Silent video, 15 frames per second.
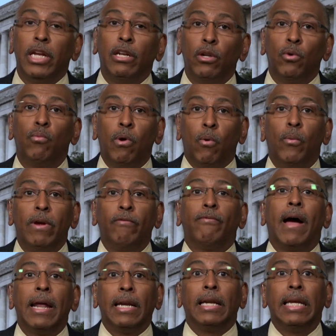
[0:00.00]
look what we
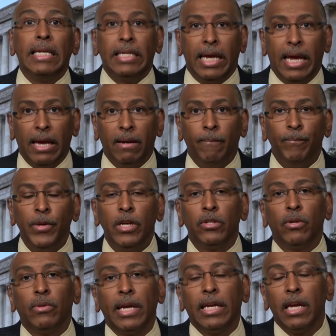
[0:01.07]
finally did.
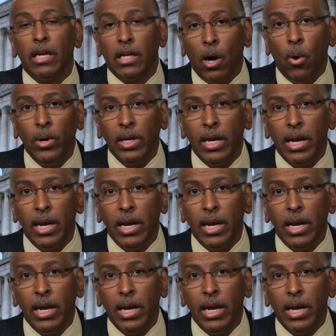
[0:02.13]
So they can go into